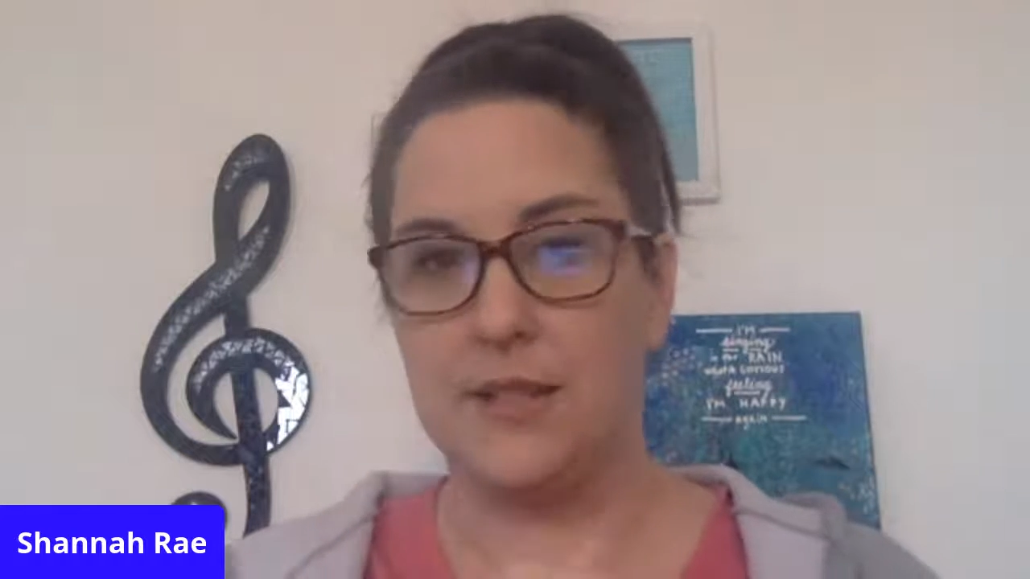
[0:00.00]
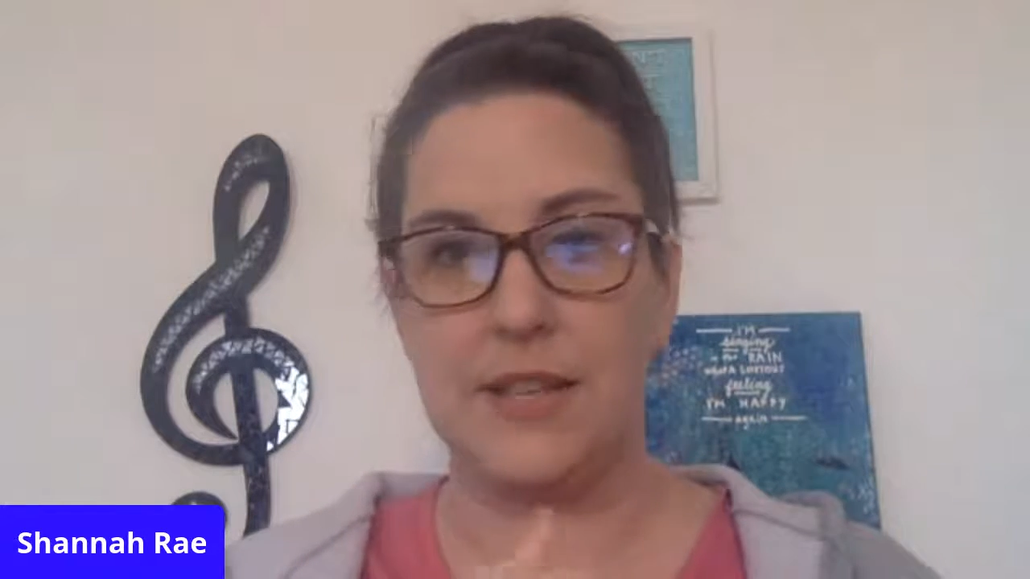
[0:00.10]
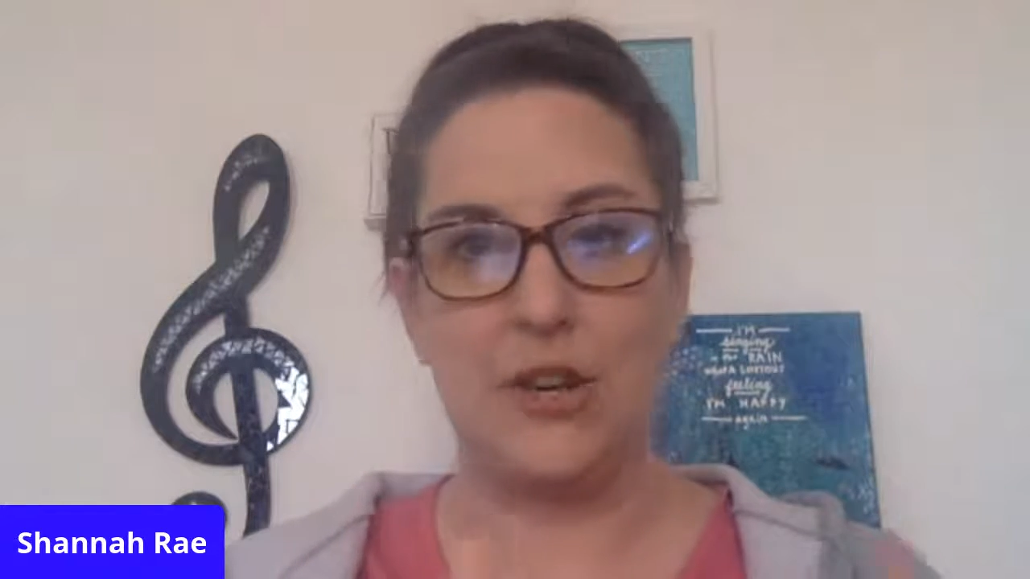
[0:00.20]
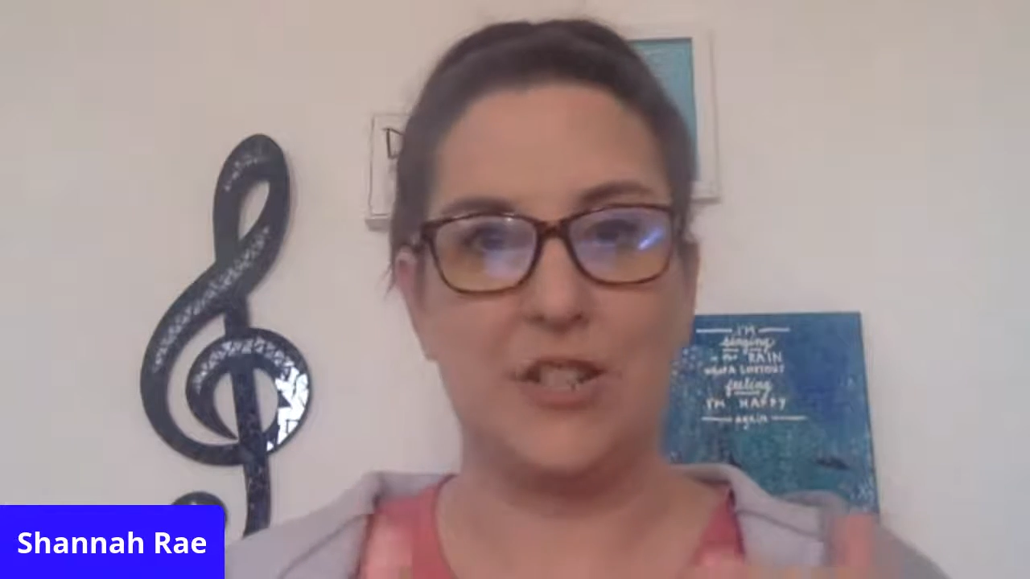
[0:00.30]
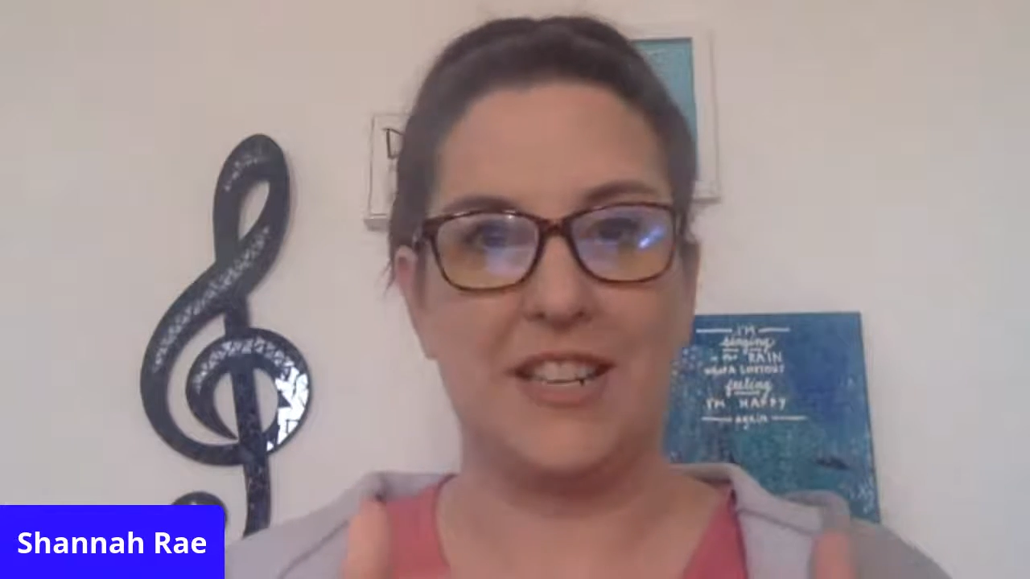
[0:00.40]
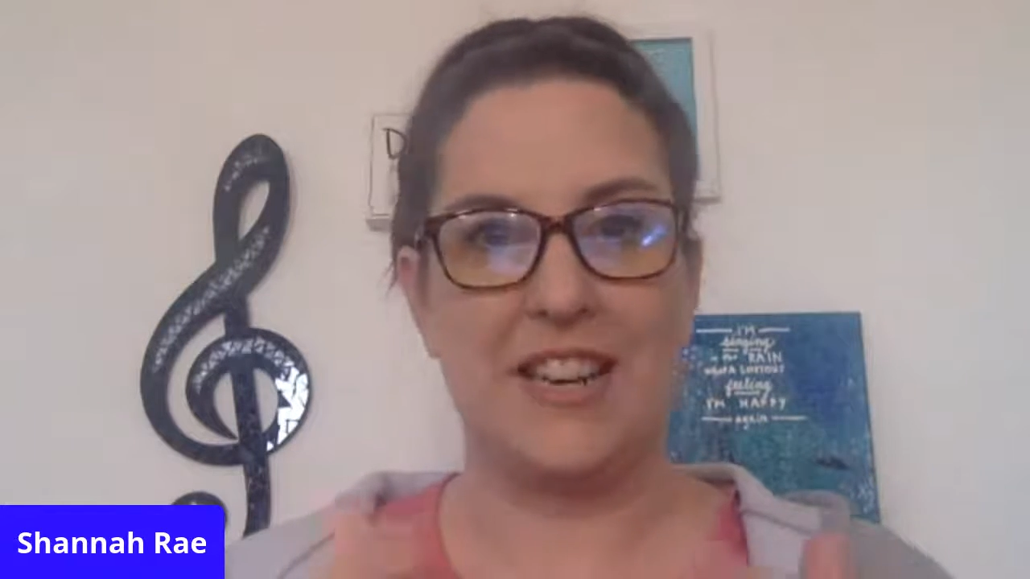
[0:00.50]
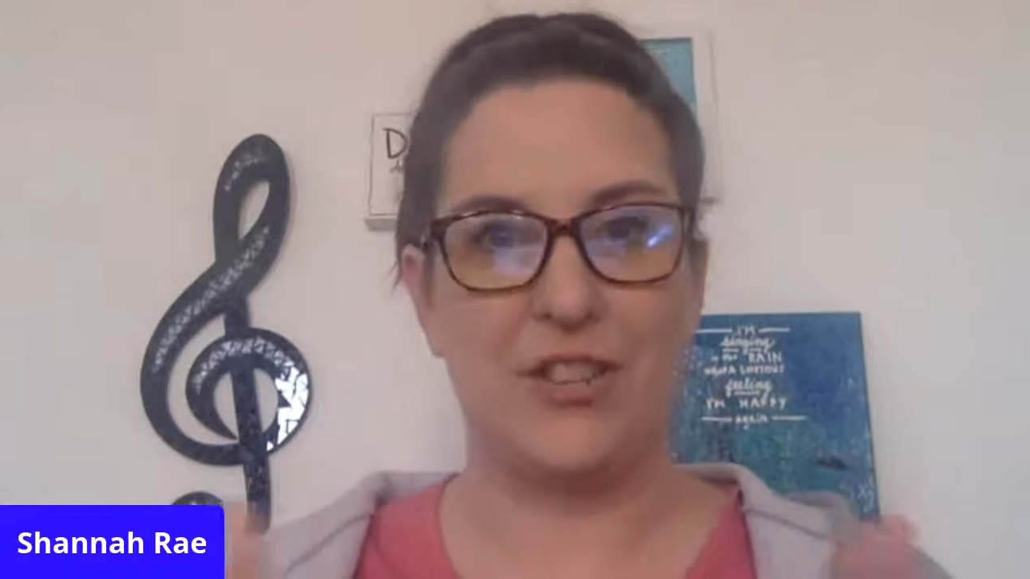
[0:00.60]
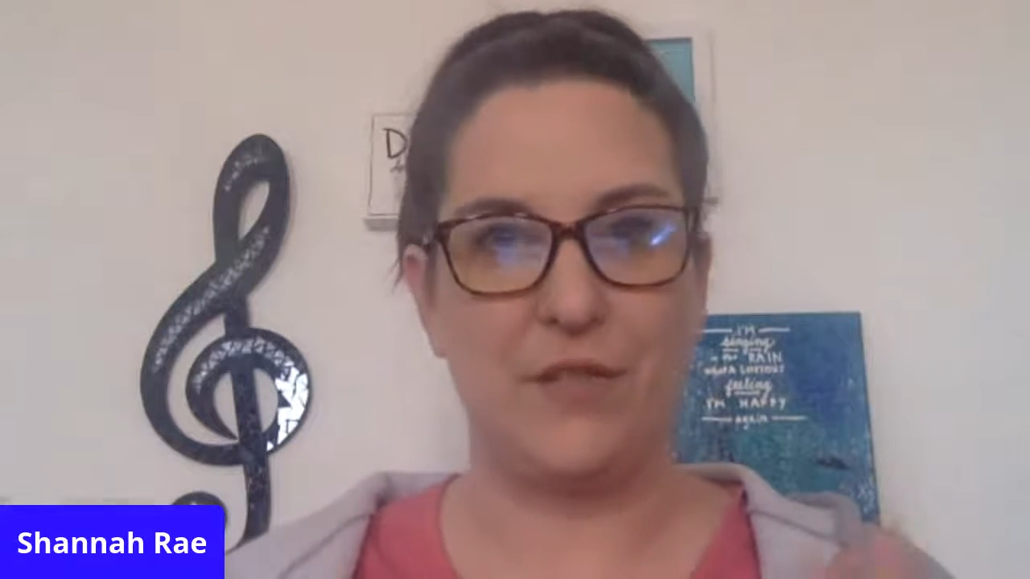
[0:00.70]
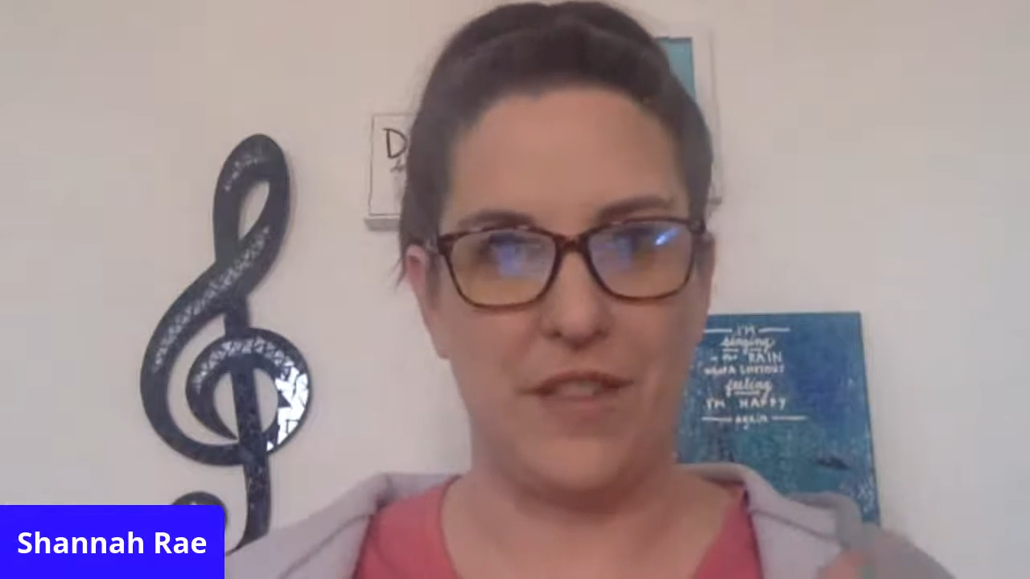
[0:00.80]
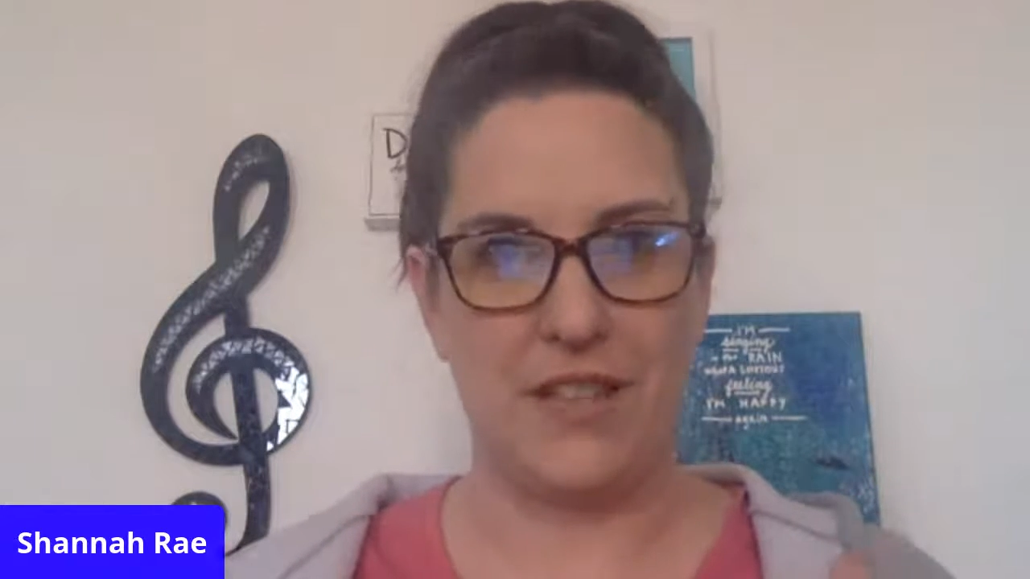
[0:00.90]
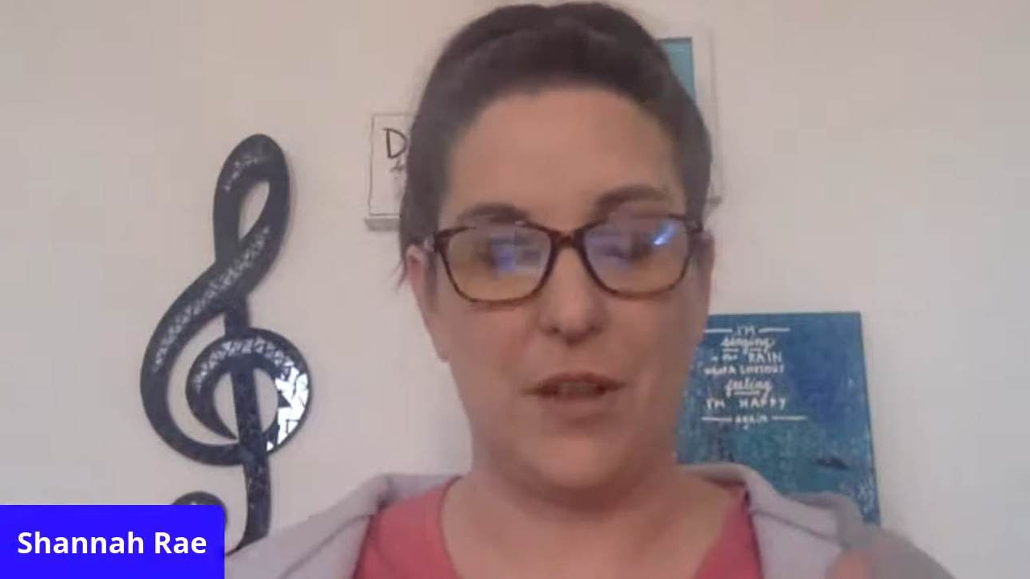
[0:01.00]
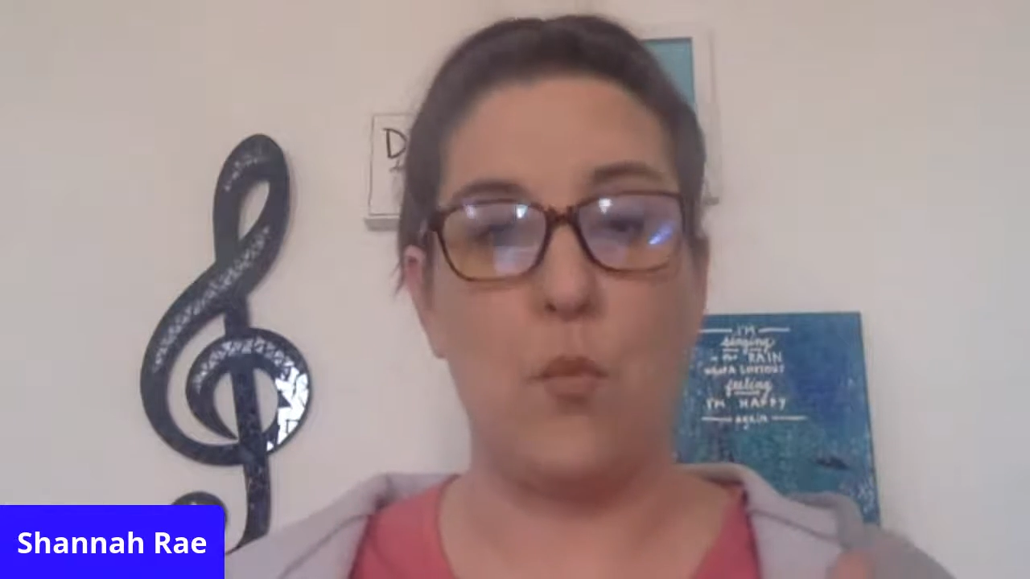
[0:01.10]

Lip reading: singers in each of these.